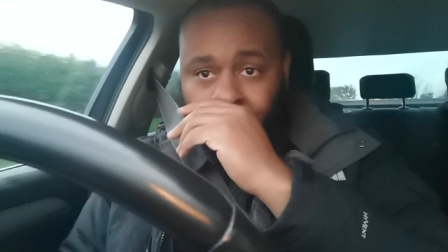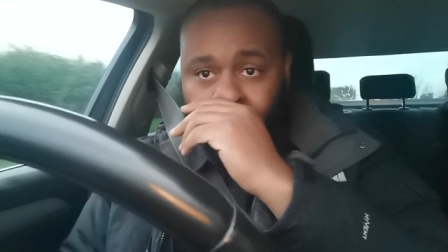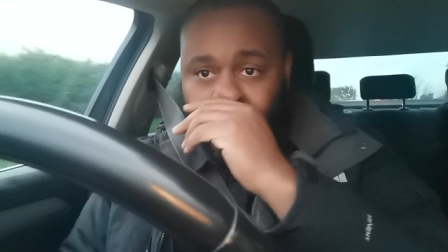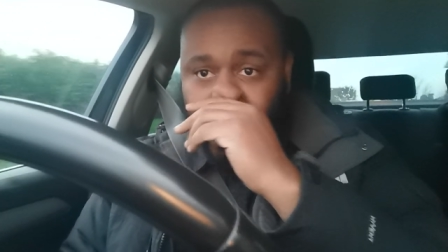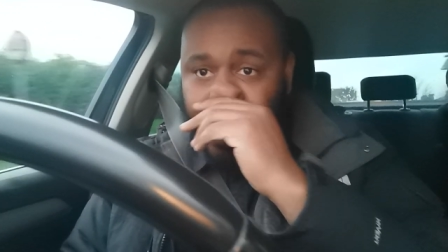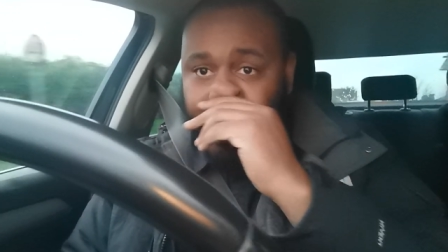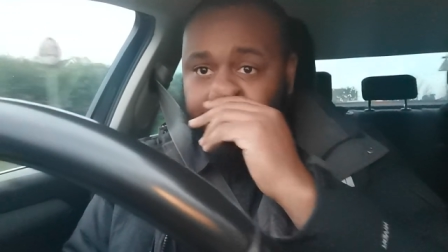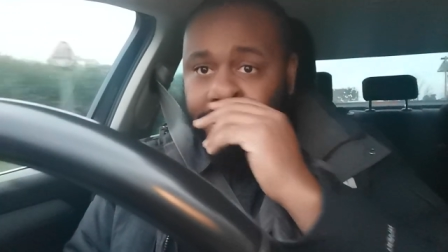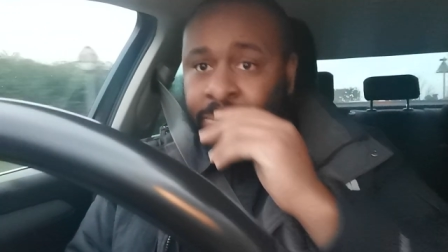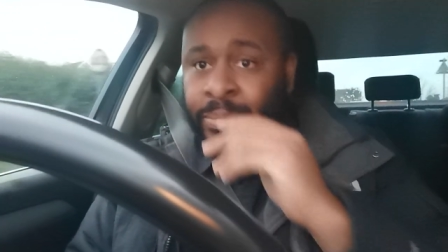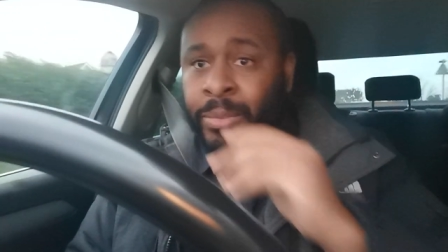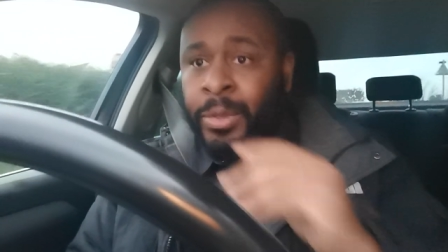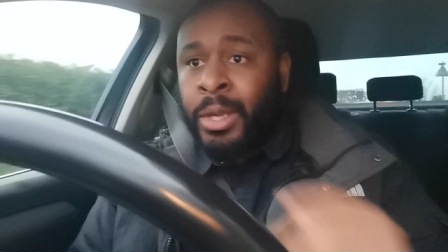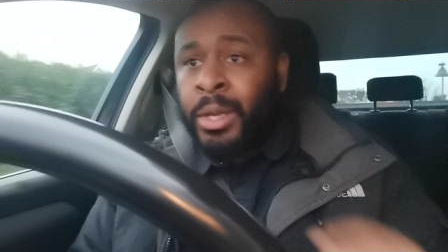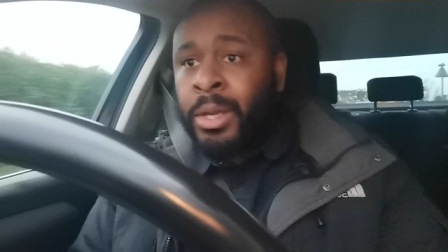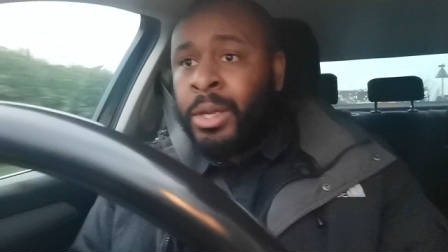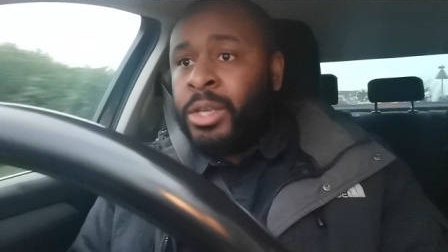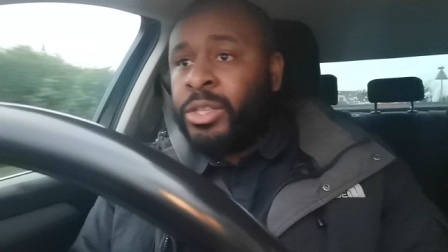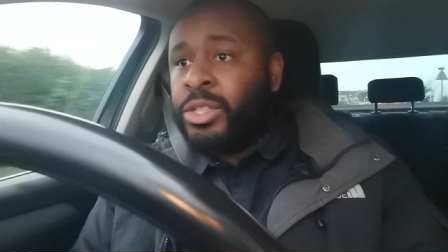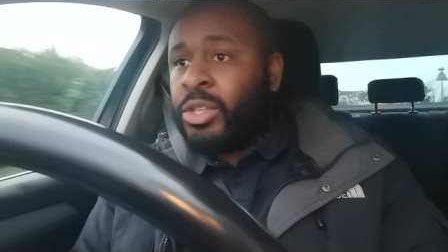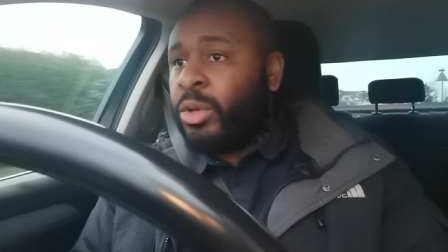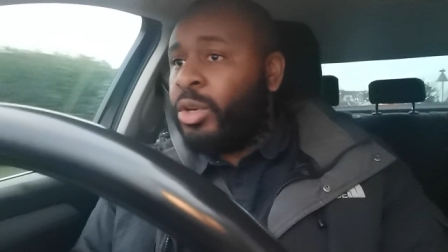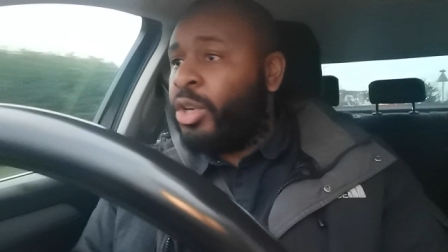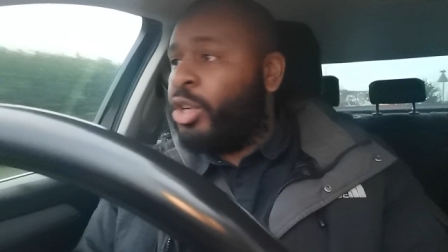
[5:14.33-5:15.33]
All right,
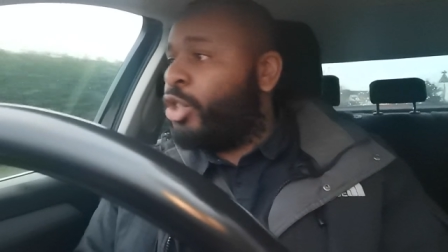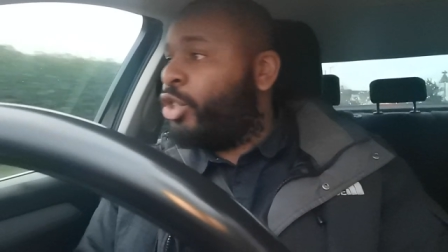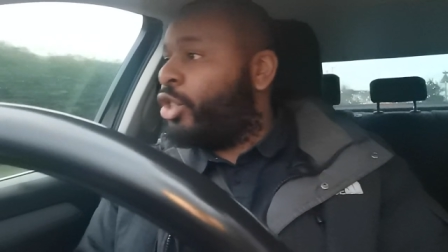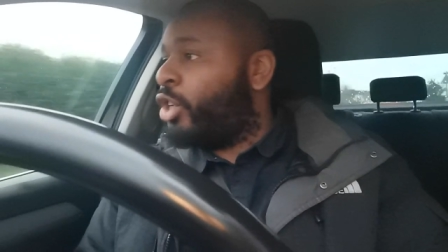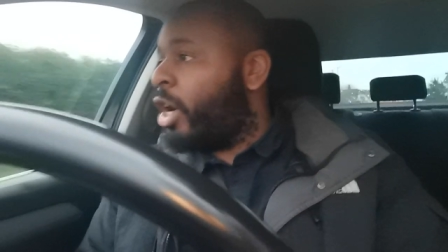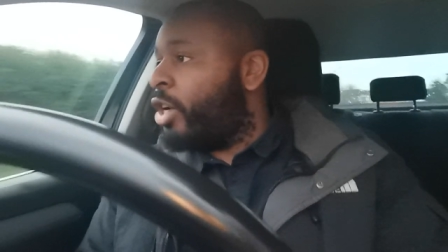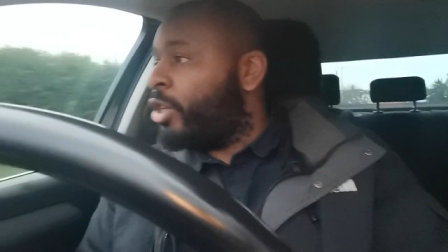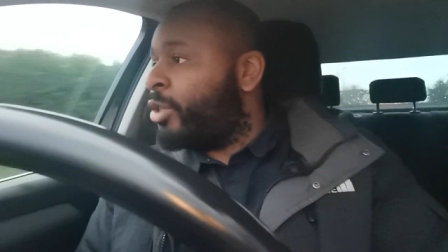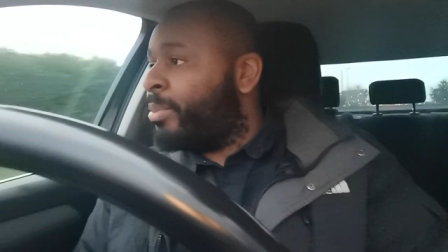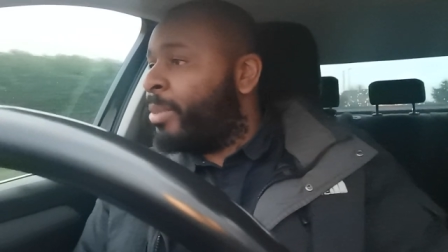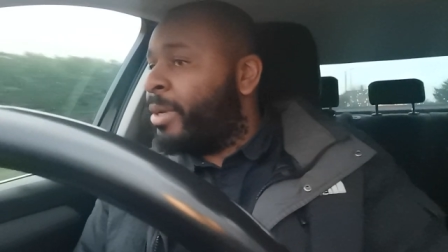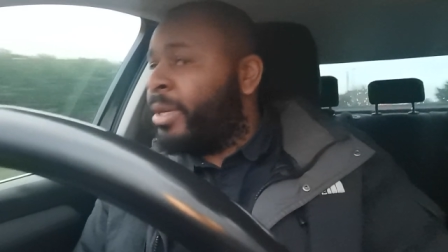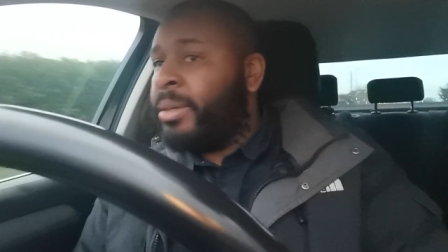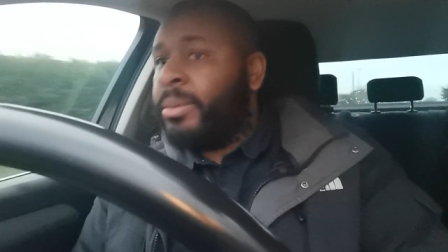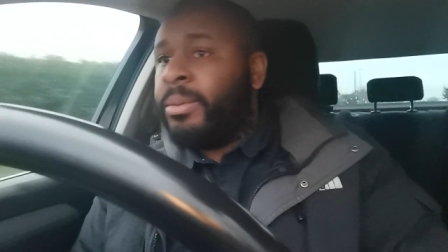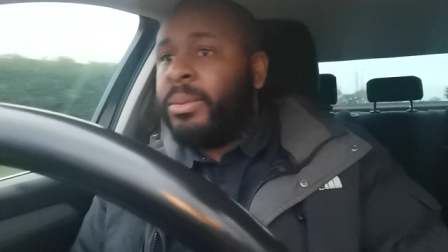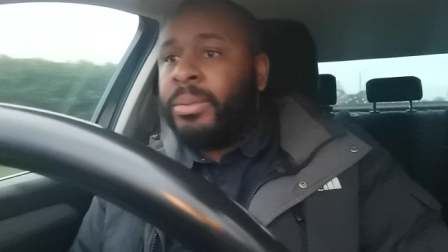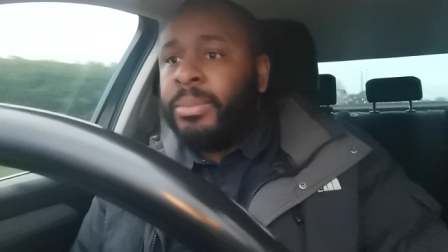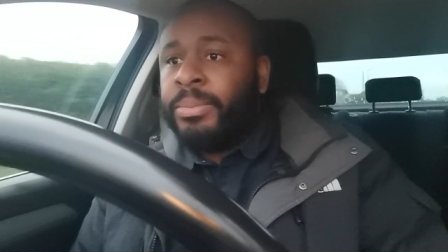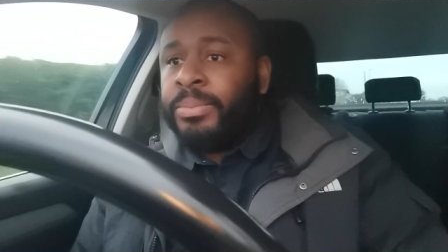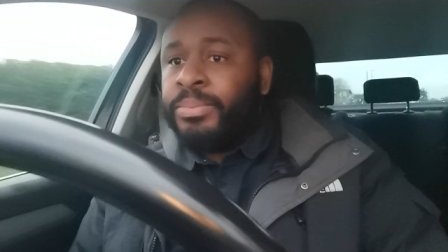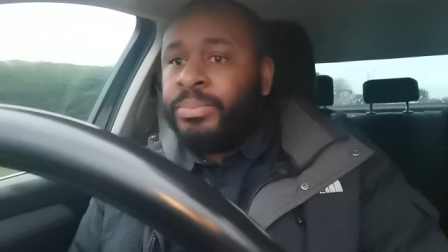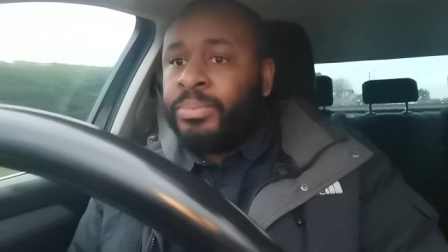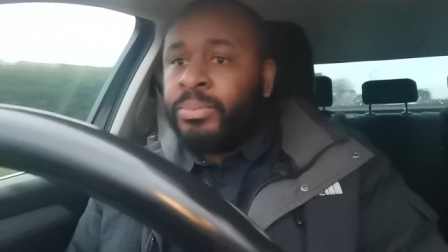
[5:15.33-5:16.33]
so the judgment.